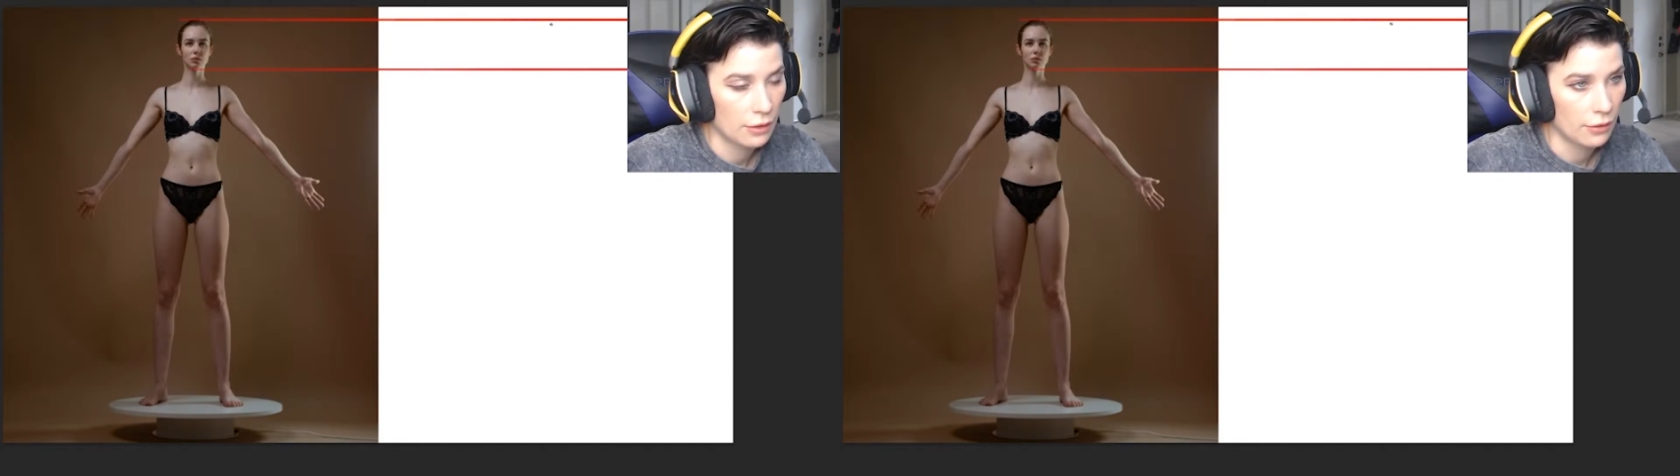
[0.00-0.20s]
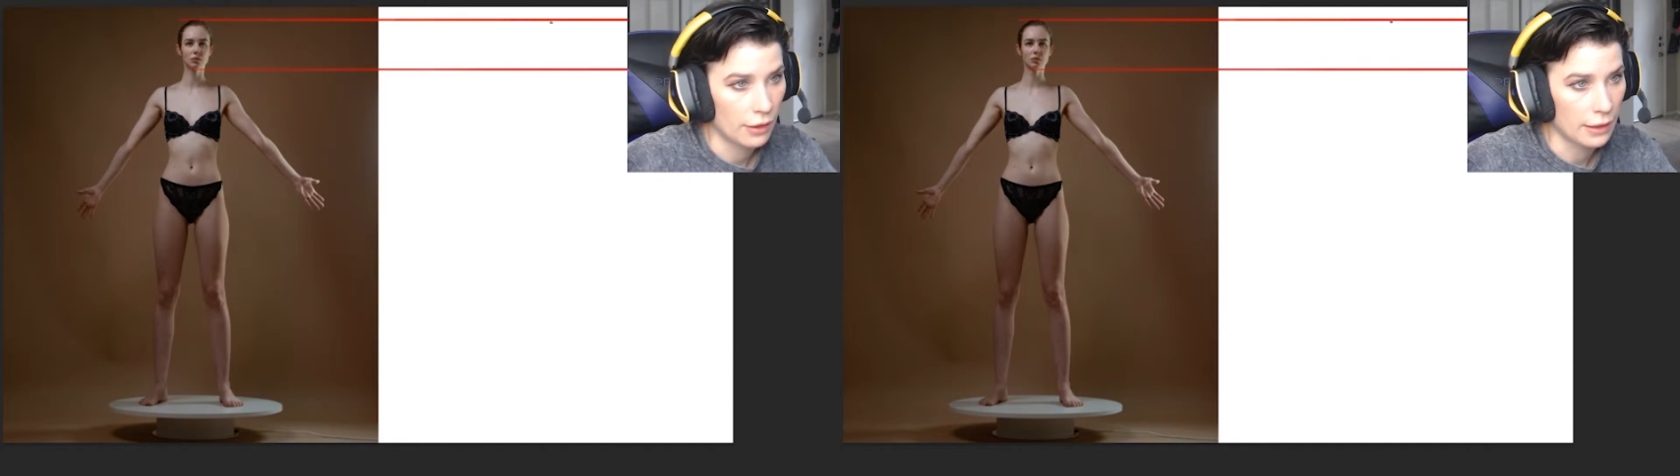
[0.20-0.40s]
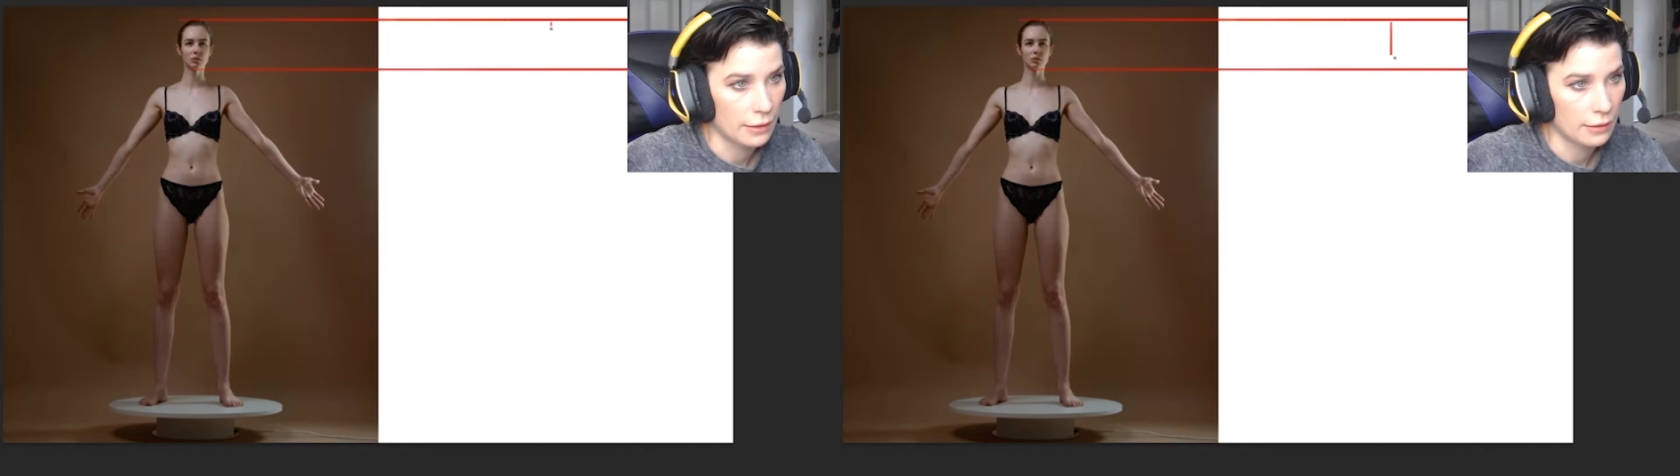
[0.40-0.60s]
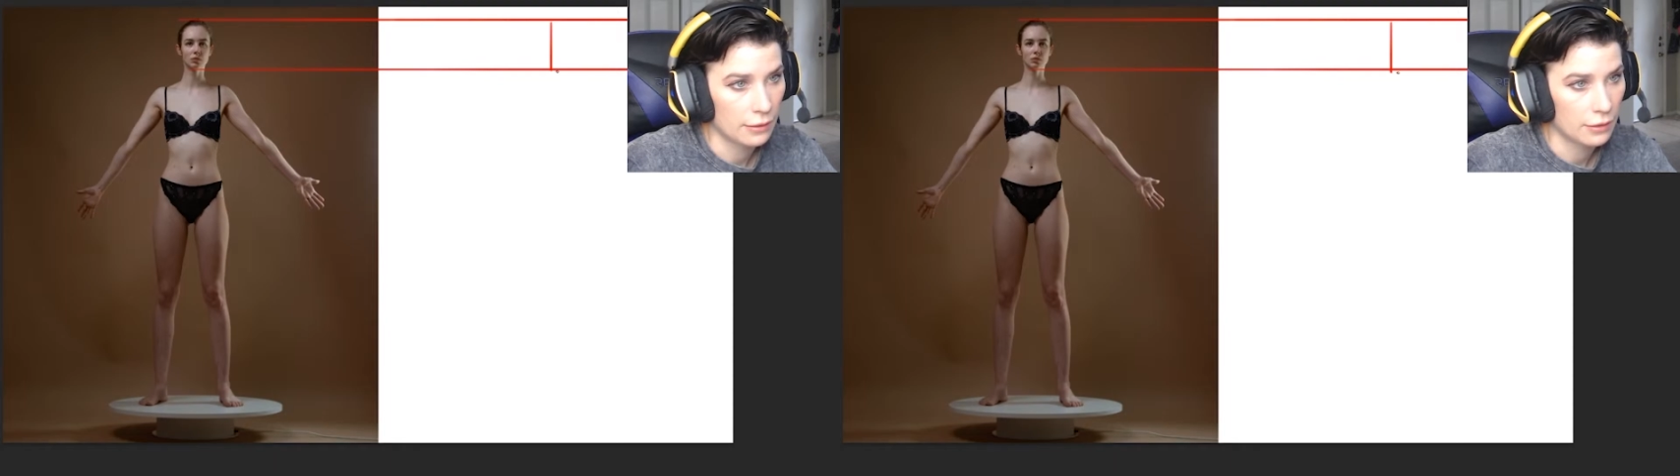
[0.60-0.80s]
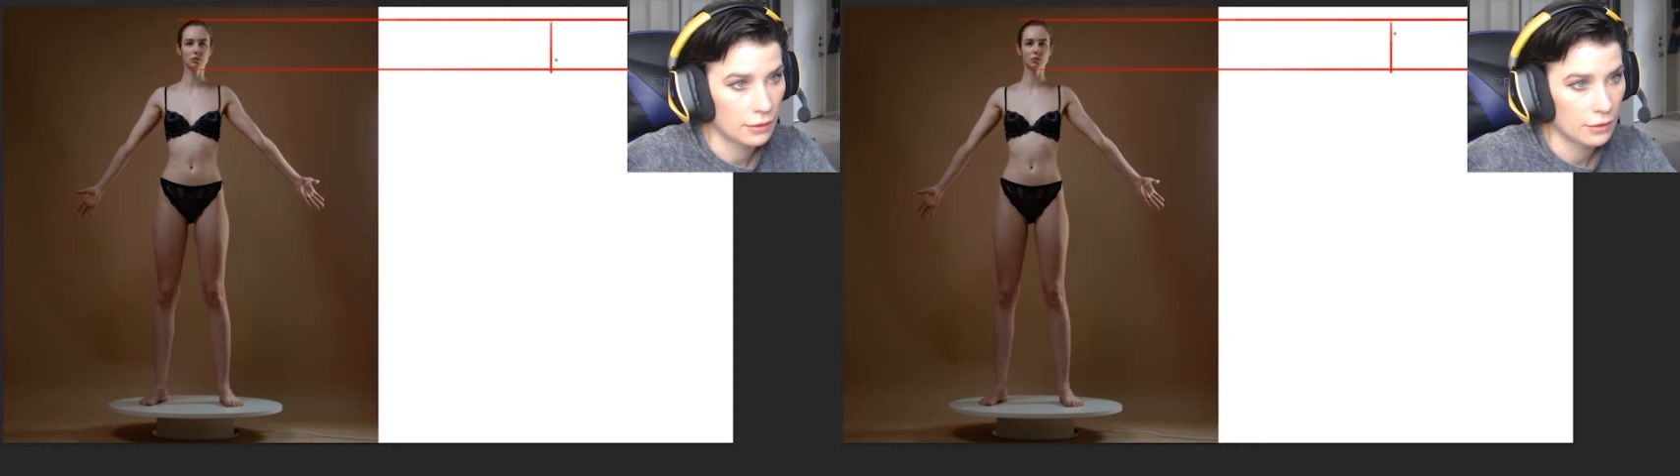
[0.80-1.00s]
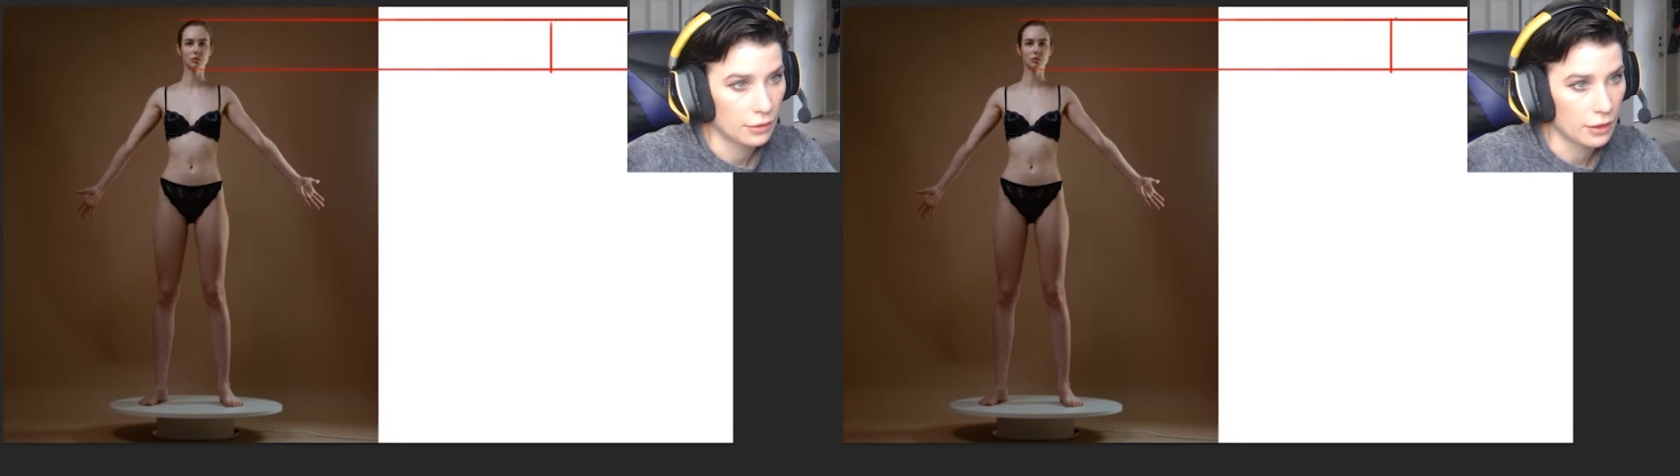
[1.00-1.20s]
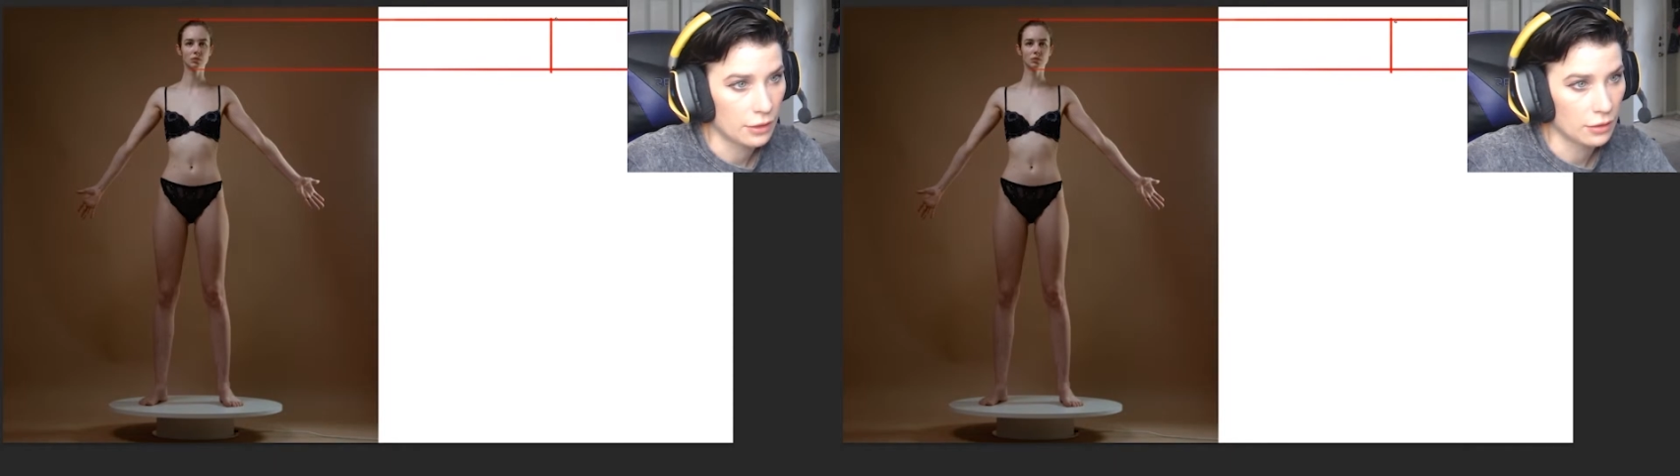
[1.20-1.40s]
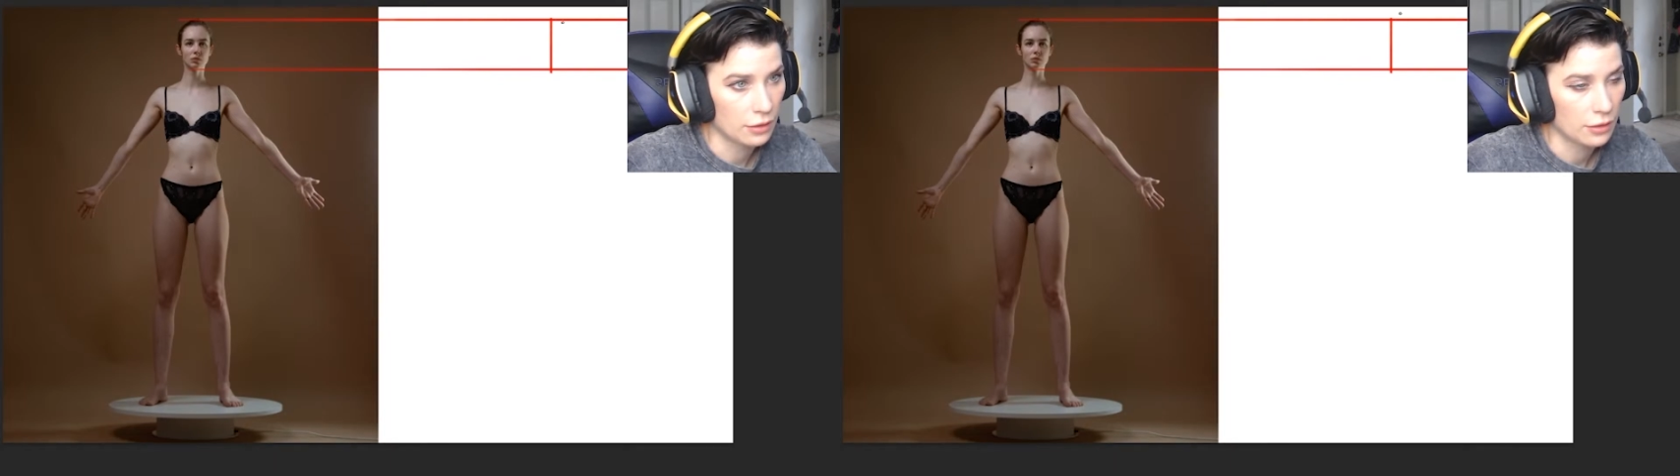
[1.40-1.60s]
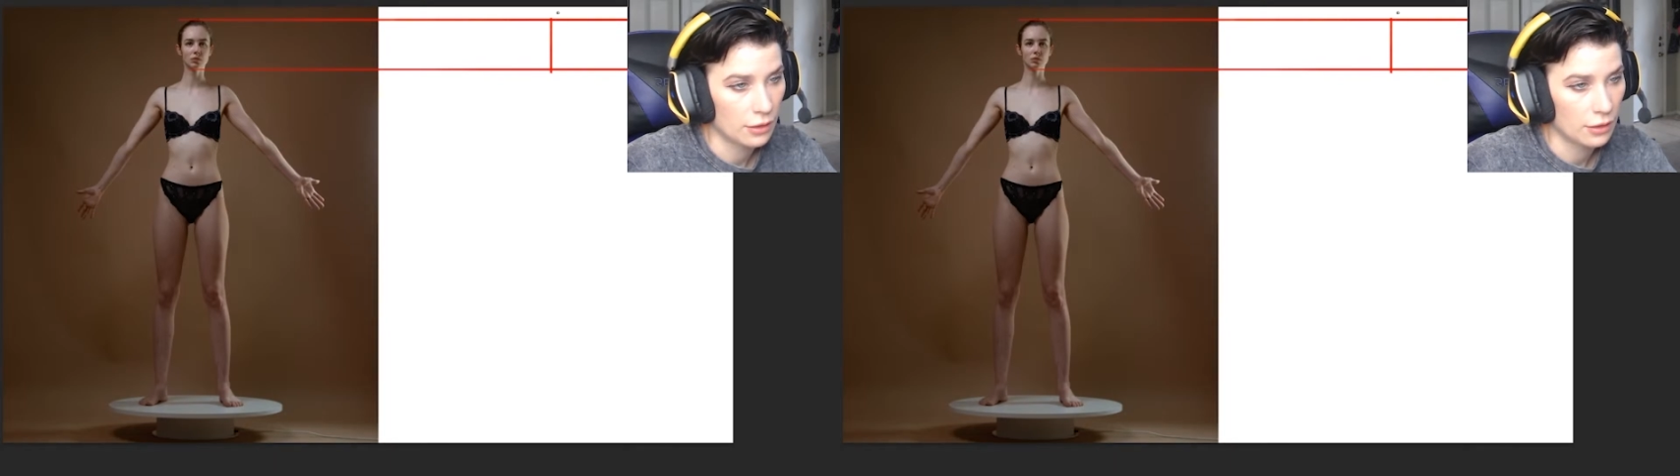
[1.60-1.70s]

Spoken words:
right? So here's